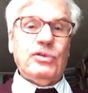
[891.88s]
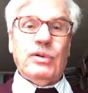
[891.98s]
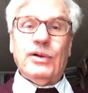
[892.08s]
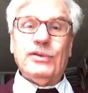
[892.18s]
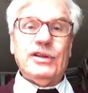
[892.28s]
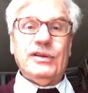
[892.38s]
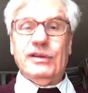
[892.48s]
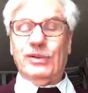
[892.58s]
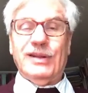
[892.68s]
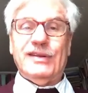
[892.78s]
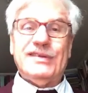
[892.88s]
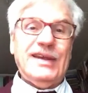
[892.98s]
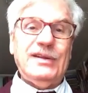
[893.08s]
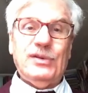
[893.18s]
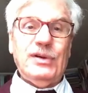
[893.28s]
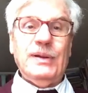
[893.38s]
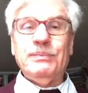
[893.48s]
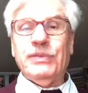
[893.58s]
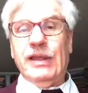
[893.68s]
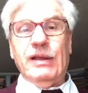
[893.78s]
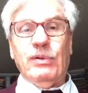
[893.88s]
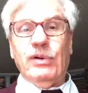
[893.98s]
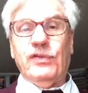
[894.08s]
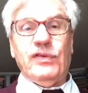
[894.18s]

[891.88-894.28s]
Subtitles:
throughout the 20th century with